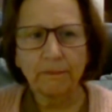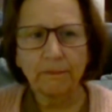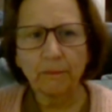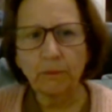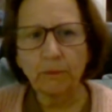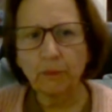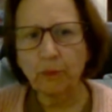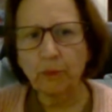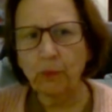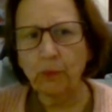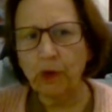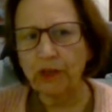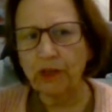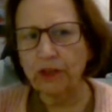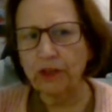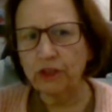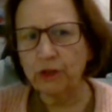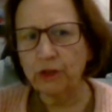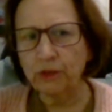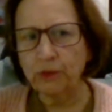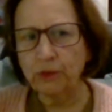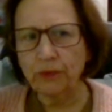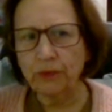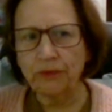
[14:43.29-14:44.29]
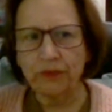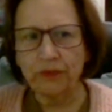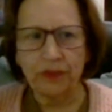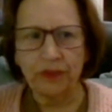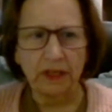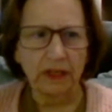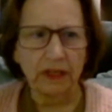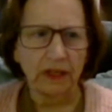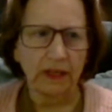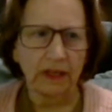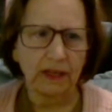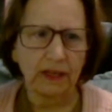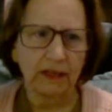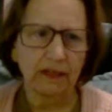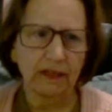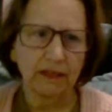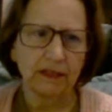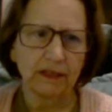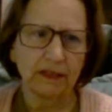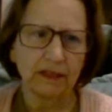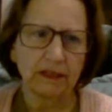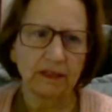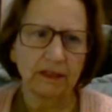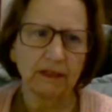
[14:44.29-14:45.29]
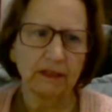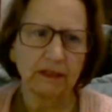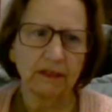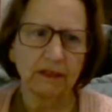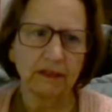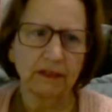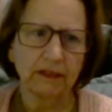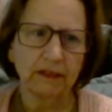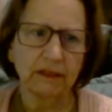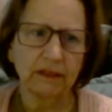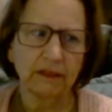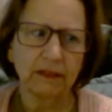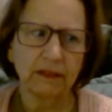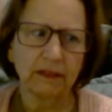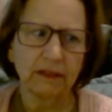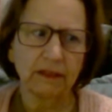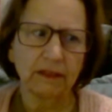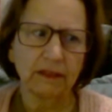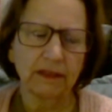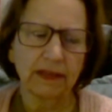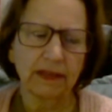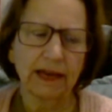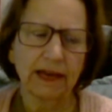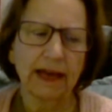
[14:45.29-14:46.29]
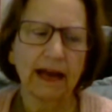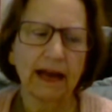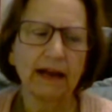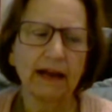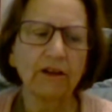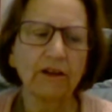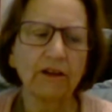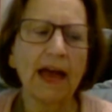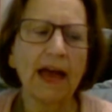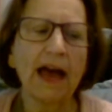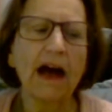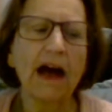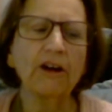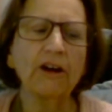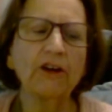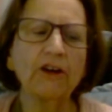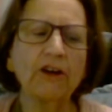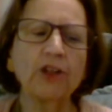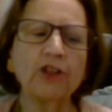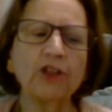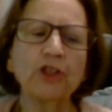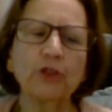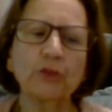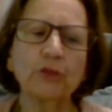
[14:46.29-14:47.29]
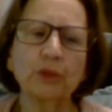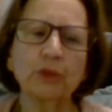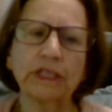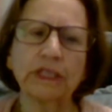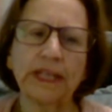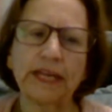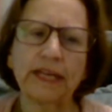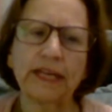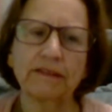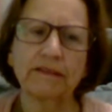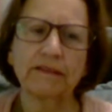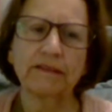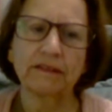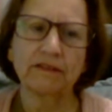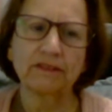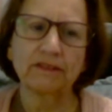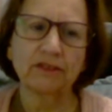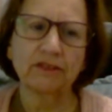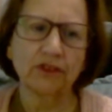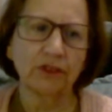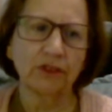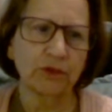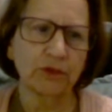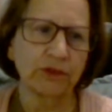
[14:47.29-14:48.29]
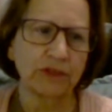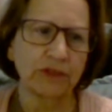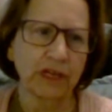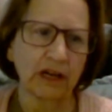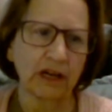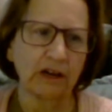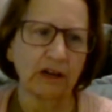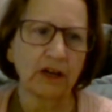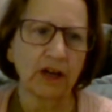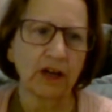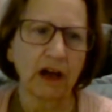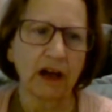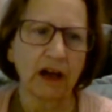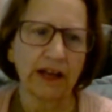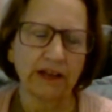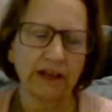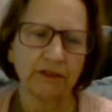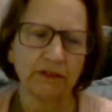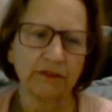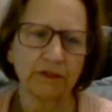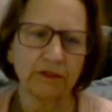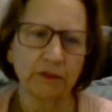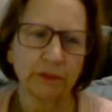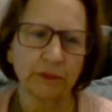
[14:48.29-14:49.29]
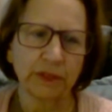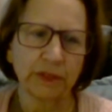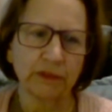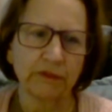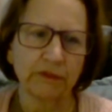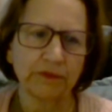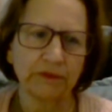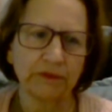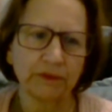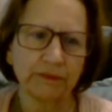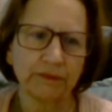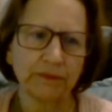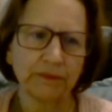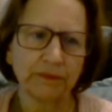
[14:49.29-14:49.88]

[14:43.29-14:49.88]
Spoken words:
what do you think, how could you relate this to their kind of grief?